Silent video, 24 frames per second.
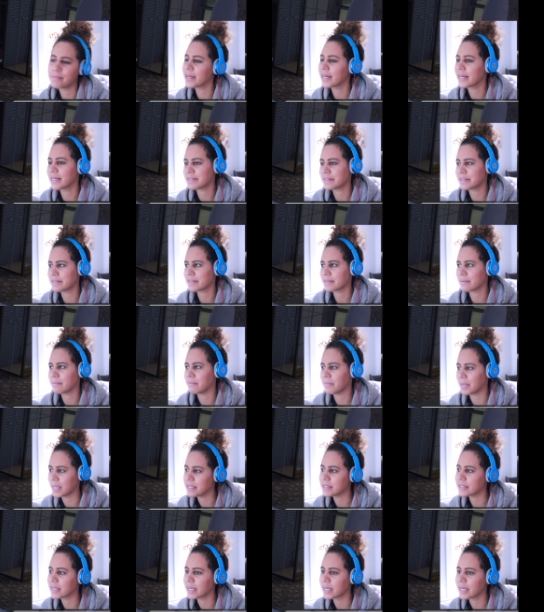Because it's
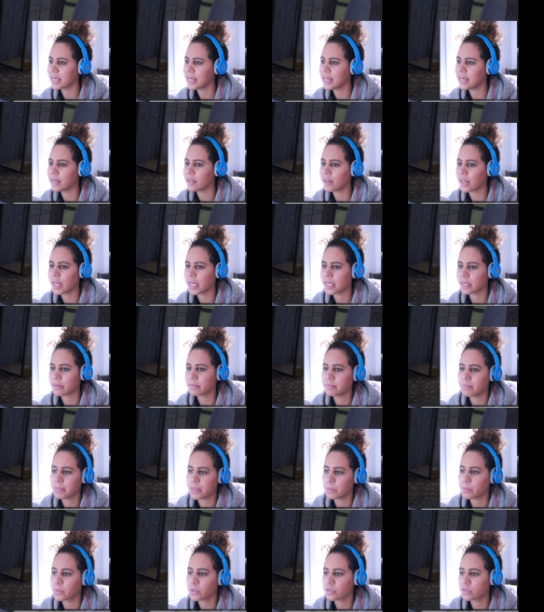amazing and like
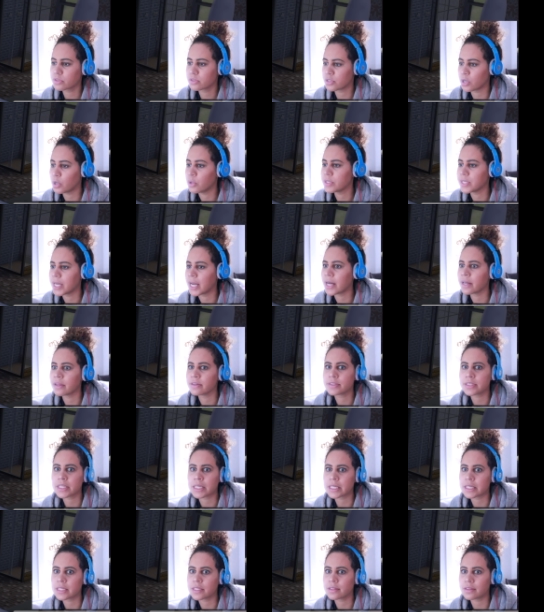people are so
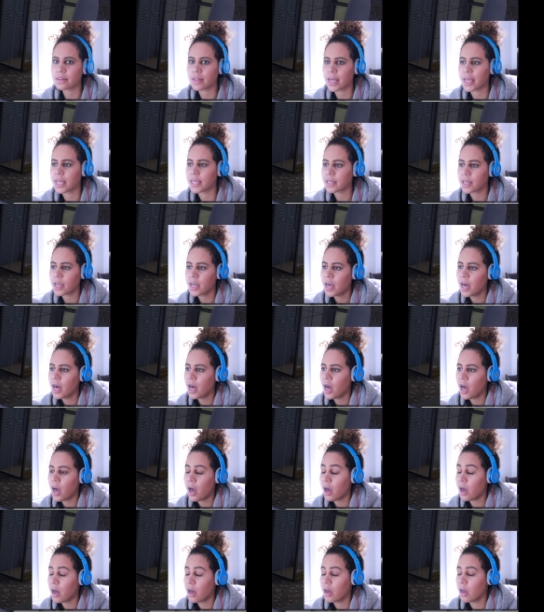talented and like
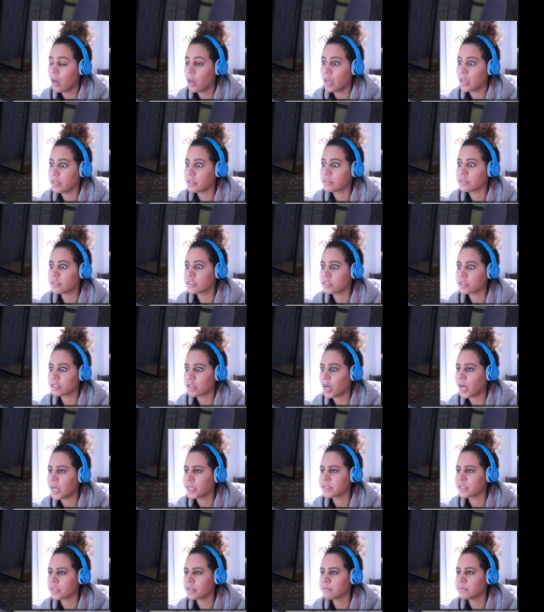it's just
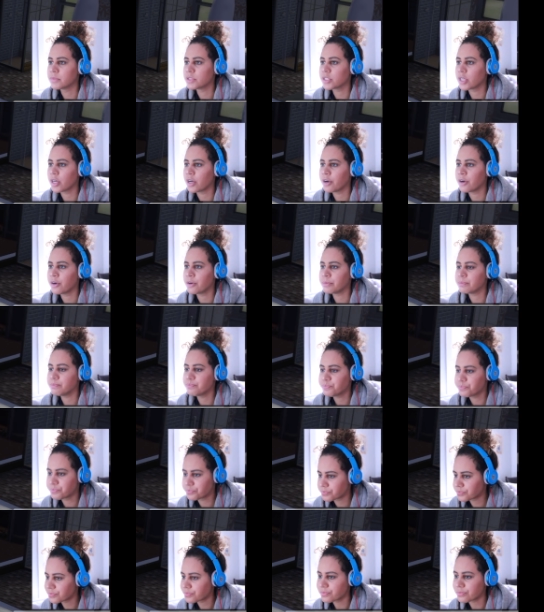awesome. So
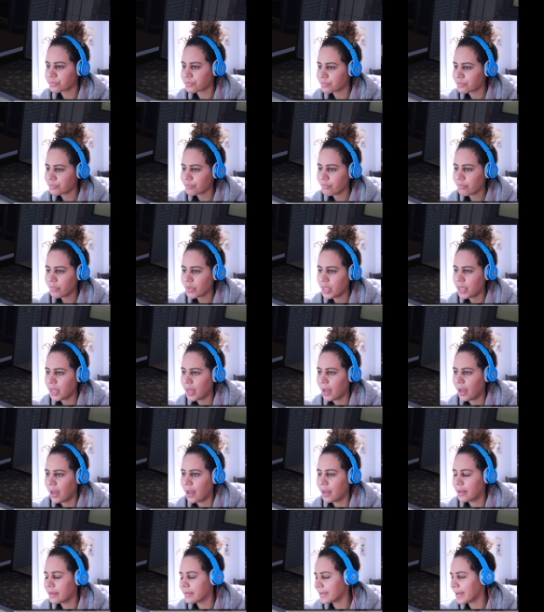
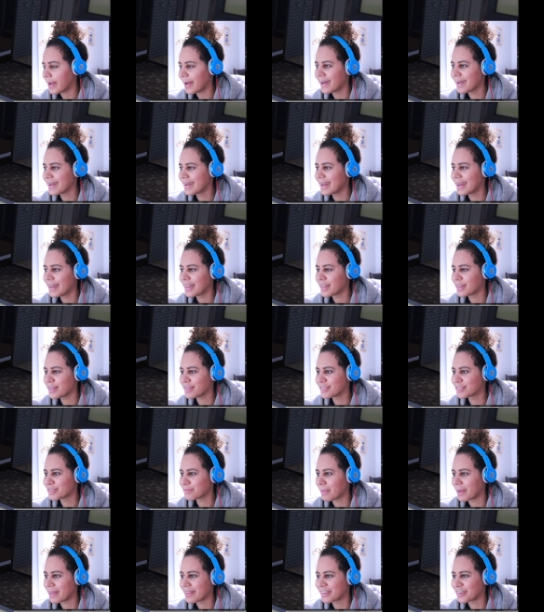yeah, that
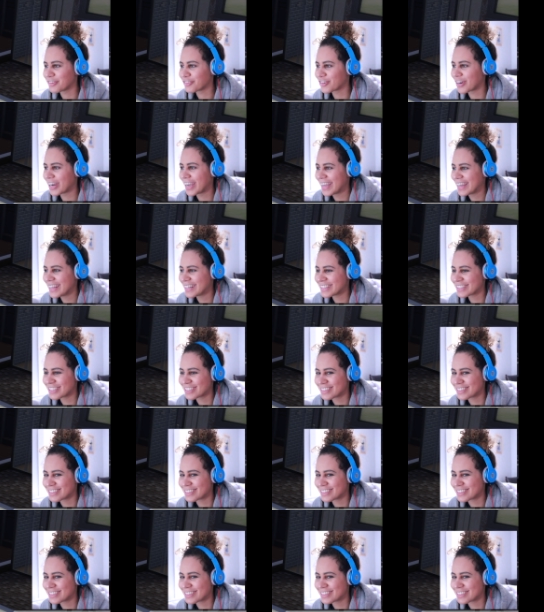was my little rant.